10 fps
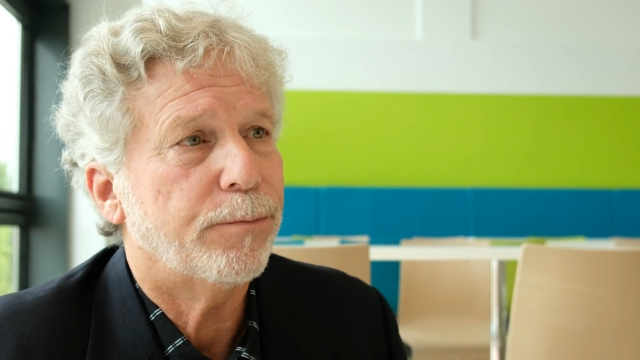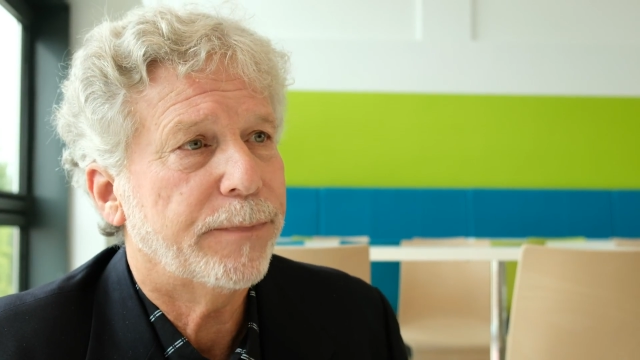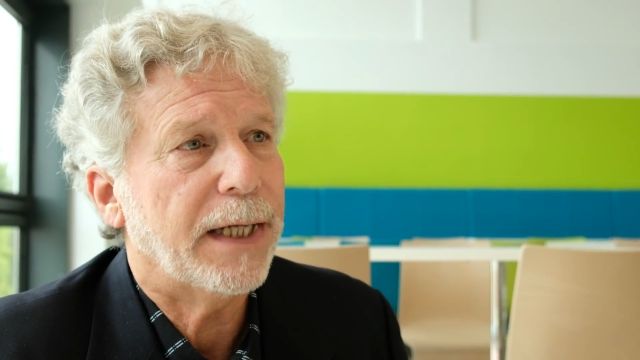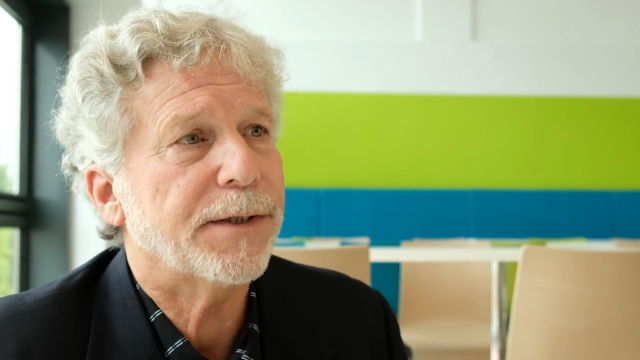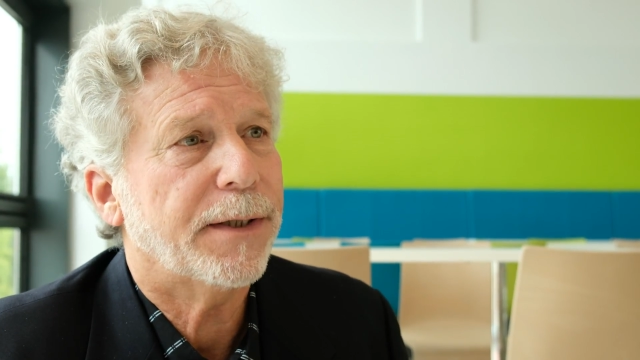
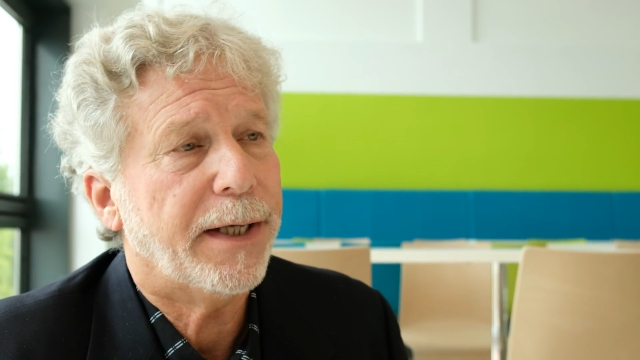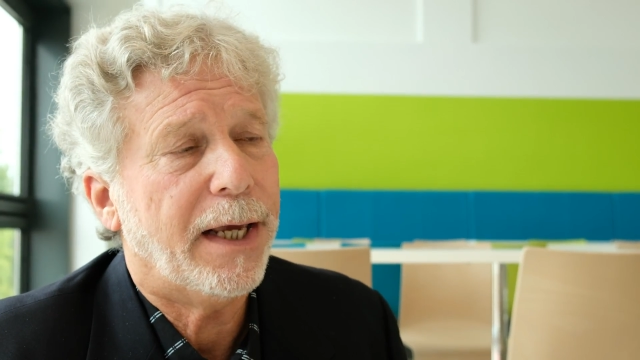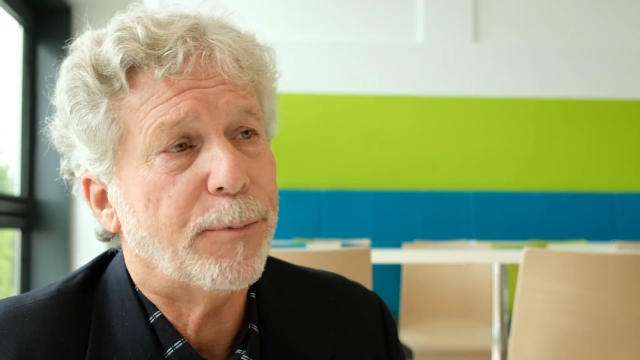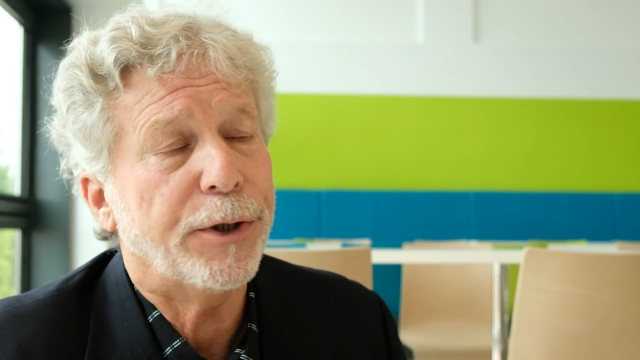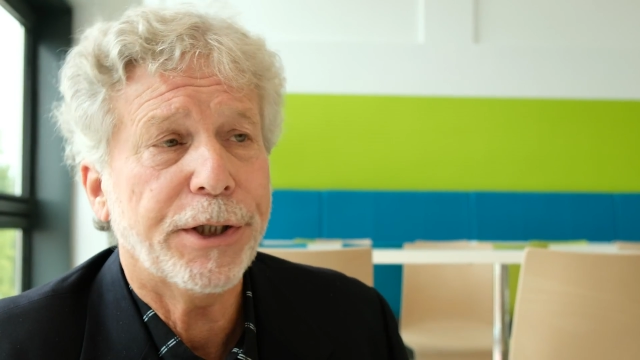That's the
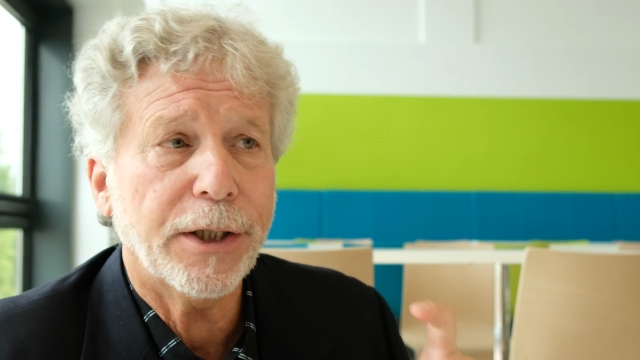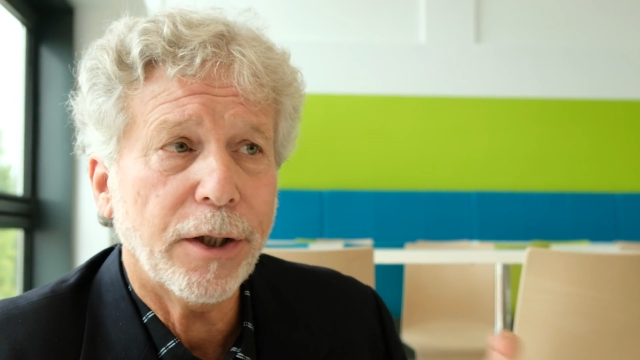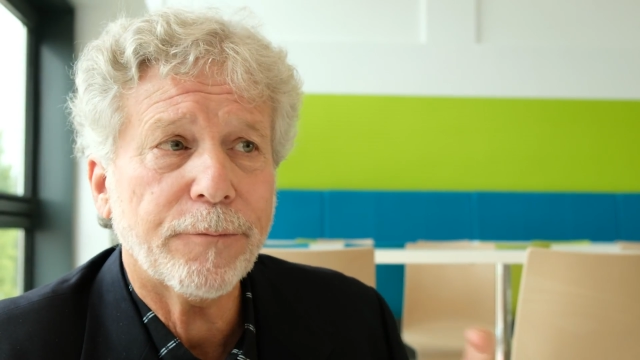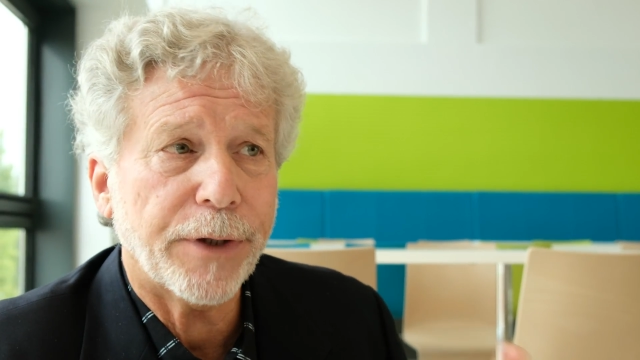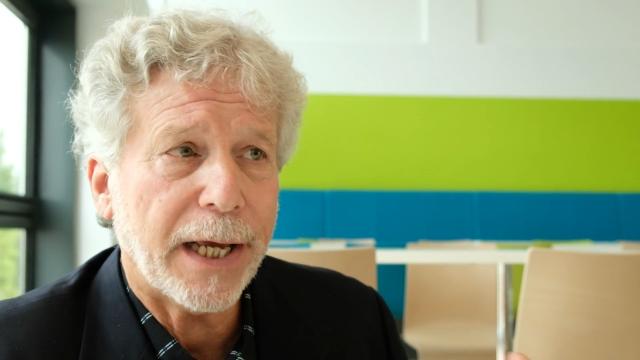cable, and you can
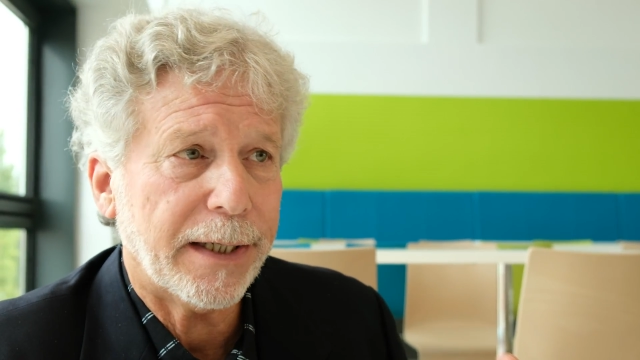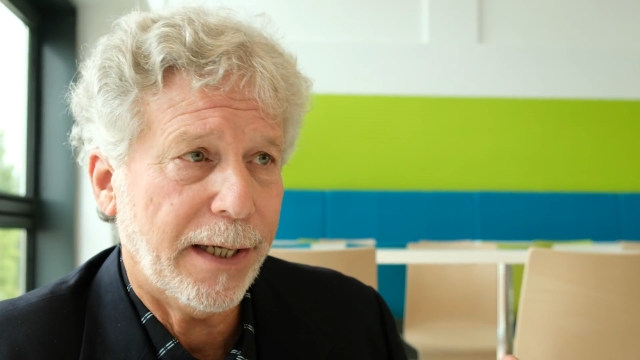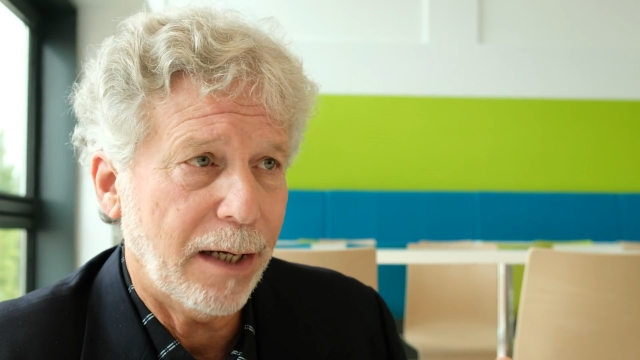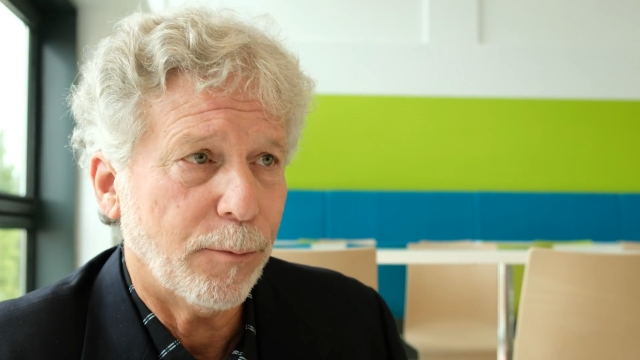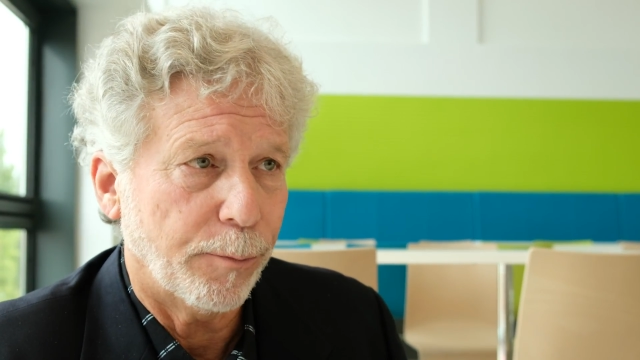look for that
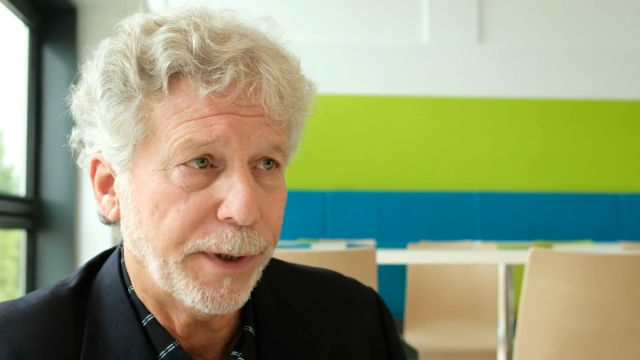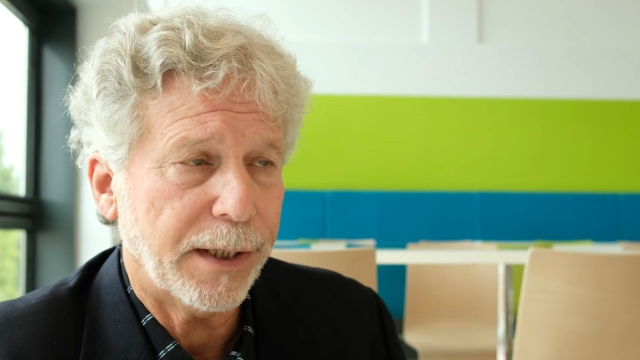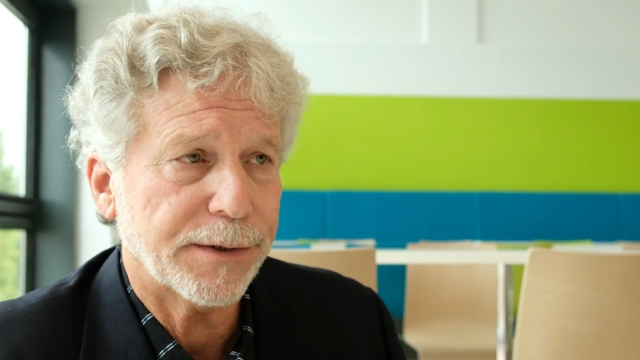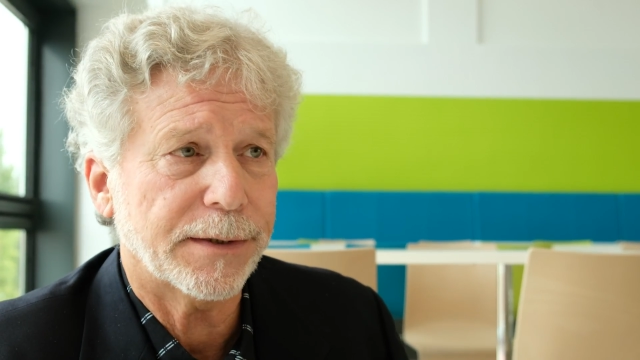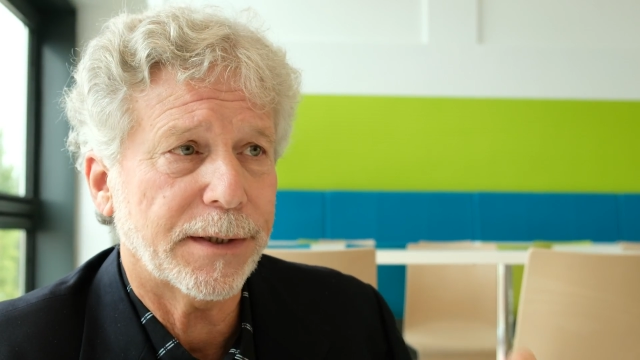cable
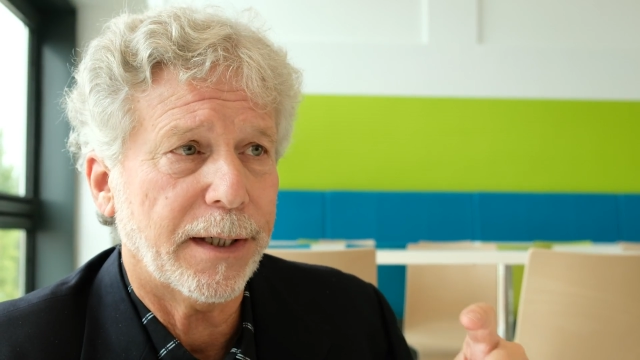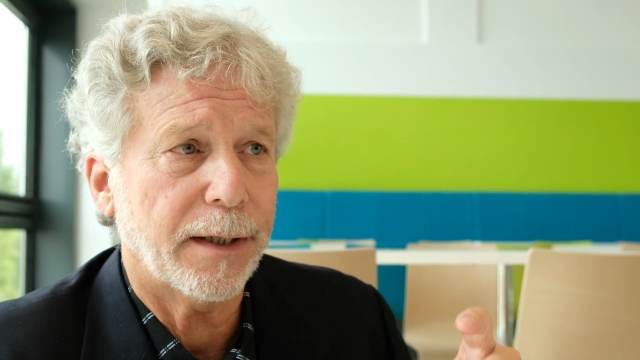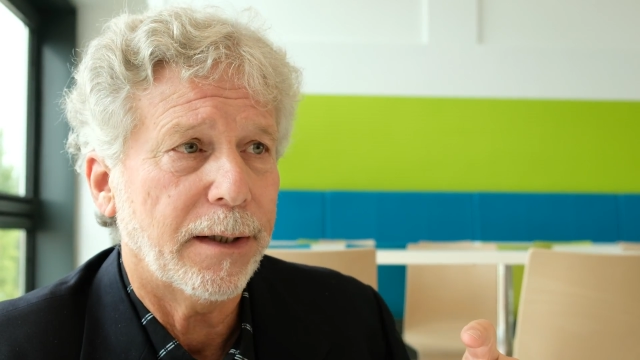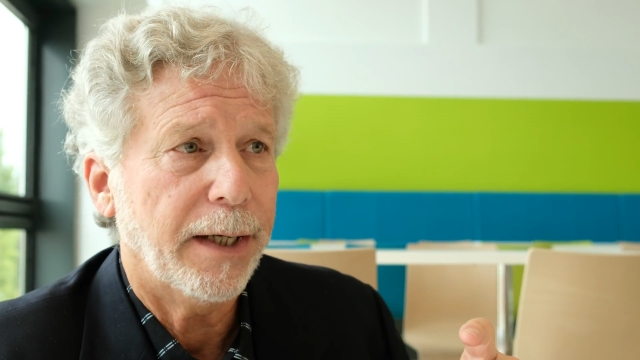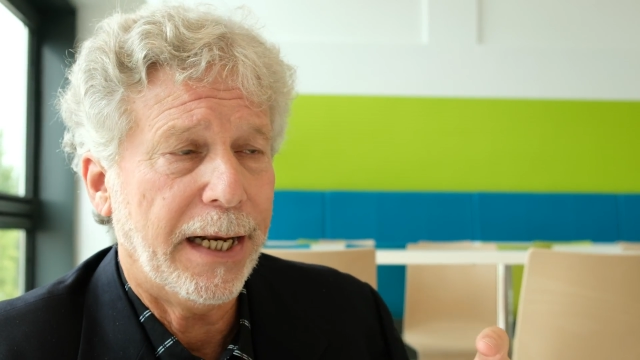because it